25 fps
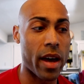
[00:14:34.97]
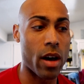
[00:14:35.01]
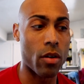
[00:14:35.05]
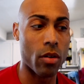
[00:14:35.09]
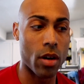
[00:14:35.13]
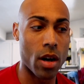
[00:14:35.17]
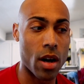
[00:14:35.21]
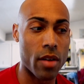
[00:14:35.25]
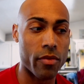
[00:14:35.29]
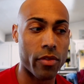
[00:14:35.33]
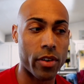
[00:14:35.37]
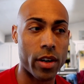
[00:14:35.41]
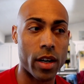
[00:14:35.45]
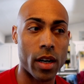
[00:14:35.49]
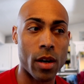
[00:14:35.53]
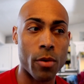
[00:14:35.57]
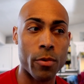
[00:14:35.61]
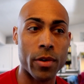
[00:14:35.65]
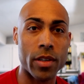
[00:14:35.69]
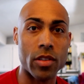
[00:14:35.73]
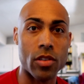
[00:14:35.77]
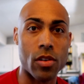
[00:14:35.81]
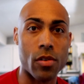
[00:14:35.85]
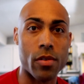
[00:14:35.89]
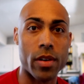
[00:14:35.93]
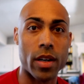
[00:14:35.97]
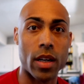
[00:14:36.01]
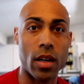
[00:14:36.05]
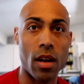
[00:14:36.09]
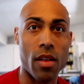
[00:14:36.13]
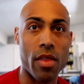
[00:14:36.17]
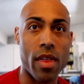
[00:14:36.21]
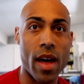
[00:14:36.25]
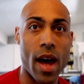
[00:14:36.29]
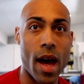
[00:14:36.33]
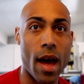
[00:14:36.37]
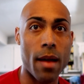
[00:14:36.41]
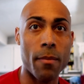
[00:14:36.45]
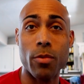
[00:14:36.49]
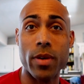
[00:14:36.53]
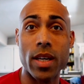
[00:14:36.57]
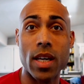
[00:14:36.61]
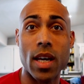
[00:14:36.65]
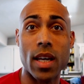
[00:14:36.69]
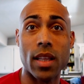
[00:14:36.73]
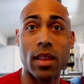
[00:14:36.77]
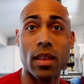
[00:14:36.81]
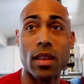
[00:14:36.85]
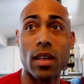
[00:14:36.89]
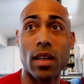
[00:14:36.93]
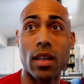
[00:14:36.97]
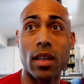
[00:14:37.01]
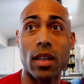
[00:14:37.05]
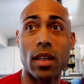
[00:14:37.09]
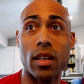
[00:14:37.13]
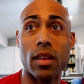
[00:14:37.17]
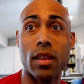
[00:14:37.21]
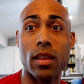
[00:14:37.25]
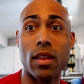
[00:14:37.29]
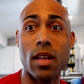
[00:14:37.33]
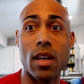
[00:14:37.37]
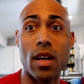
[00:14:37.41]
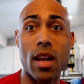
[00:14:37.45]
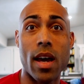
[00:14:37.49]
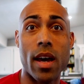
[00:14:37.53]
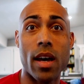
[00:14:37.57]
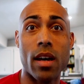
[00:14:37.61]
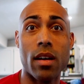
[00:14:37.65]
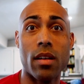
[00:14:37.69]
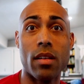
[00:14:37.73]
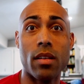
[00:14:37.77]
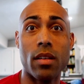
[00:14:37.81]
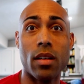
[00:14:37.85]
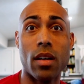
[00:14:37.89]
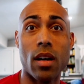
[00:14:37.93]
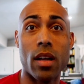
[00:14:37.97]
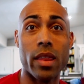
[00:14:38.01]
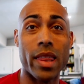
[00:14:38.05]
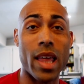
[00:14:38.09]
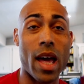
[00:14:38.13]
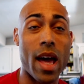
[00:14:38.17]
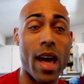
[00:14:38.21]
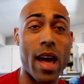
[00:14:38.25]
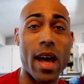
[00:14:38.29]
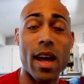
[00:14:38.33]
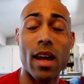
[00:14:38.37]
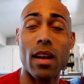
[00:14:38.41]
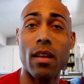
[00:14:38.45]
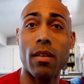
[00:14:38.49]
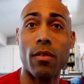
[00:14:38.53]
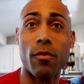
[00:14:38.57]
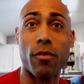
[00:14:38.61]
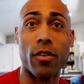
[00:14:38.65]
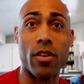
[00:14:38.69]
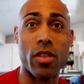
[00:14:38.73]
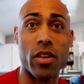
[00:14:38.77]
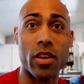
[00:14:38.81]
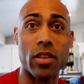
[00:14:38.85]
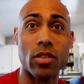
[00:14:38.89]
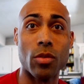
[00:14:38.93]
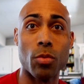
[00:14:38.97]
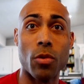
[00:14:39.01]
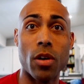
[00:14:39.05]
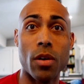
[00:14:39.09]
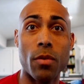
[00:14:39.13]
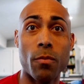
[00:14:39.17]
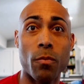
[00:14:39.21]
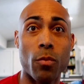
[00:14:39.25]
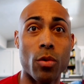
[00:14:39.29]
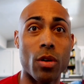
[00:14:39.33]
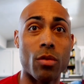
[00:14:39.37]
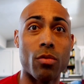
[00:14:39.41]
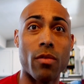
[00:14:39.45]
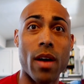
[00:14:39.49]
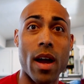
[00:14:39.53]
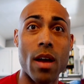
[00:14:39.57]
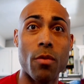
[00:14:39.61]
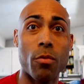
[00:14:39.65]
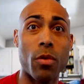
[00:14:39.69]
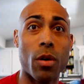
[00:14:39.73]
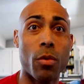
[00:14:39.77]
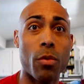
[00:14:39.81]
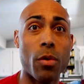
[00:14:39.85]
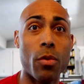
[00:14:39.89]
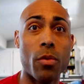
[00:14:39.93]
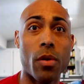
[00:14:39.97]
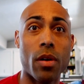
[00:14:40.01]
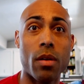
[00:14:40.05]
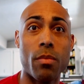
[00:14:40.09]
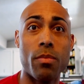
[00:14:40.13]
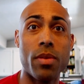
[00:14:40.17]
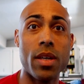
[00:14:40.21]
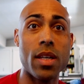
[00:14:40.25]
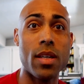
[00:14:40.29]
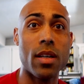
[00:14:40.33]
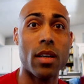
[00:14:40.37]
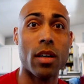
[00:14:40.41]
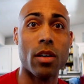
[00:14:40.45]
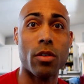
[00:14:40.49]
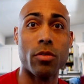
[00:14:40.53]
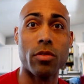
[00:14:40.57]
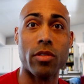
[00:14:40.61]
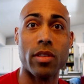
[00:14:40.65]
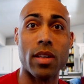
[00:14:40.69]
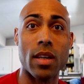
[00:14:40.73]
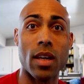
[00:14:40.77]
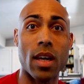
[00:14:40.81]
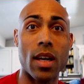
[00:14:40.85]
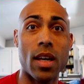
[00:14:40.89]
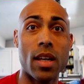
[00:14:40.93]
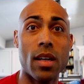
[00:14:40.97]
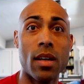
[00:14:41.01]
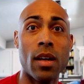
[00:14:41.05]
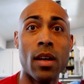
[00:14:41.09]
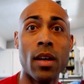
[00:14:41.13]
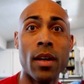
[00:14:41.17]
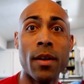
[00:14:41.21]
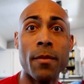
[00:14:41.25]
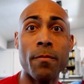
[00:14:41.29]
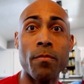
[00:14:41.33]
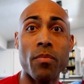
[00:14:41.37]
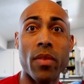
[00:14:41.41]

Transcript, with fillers: how confident I was going into that we hit the the nail on the head for this one we're right where we want to be coasting in